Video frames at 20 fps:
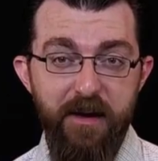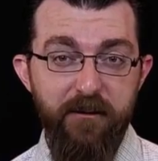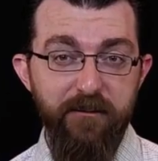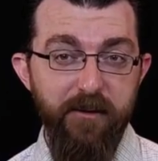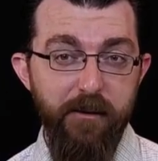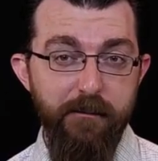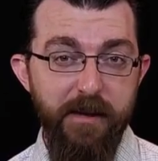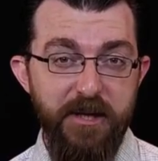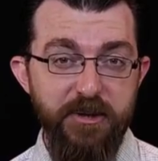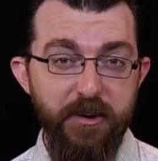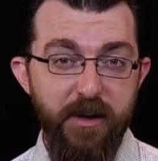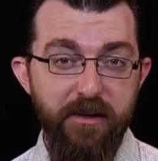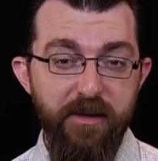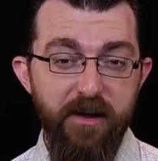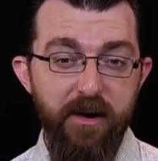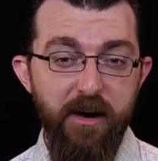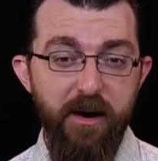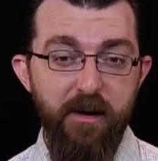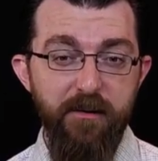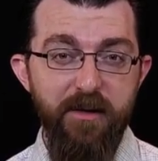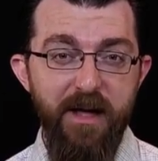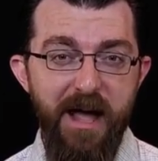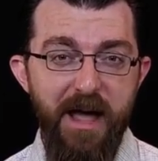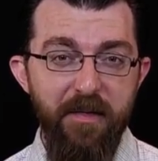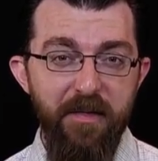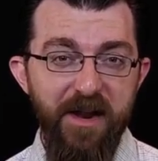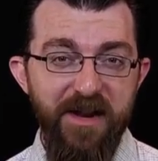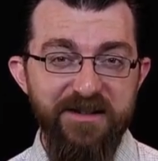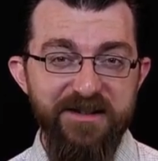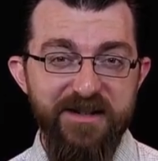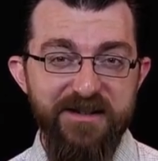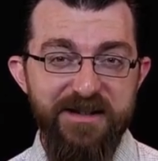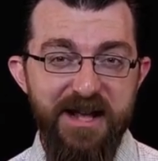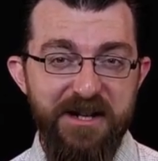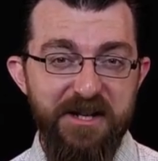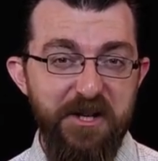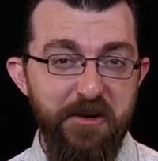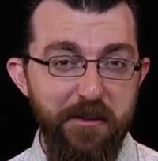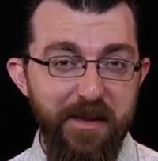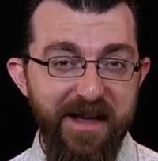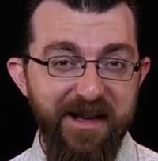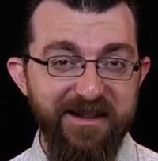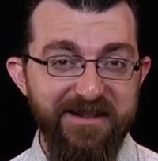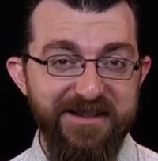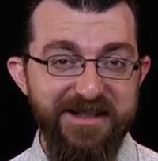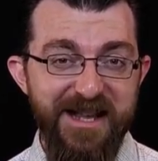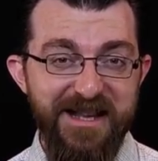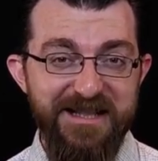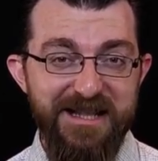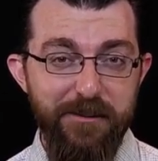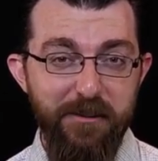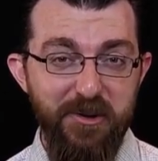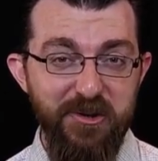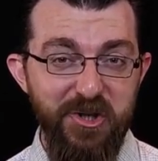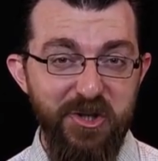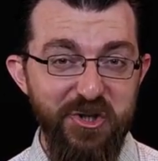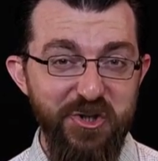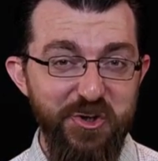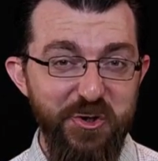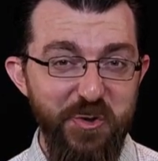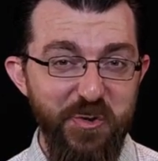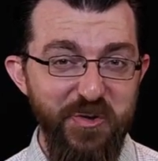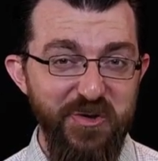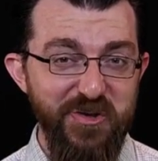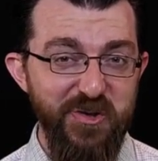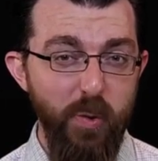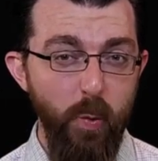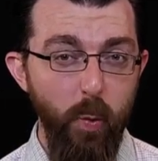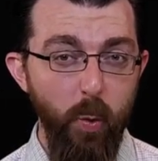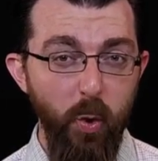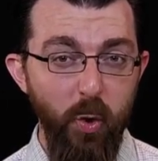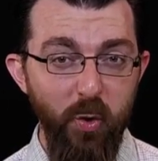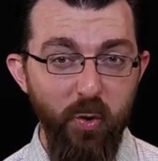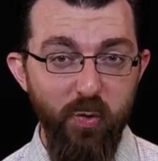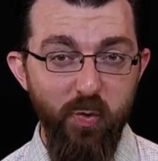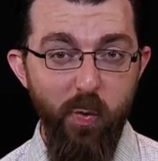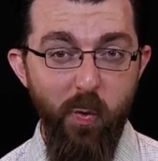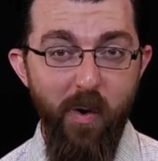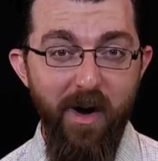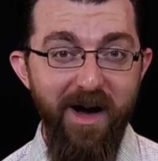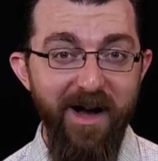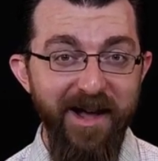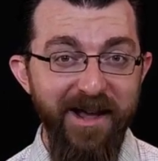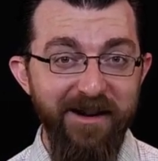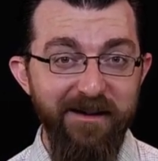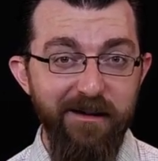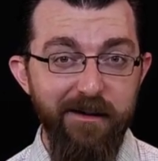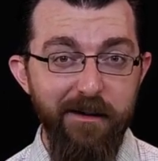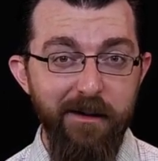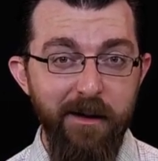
for measuring the Earth that is intended to be accessible to students worldwide.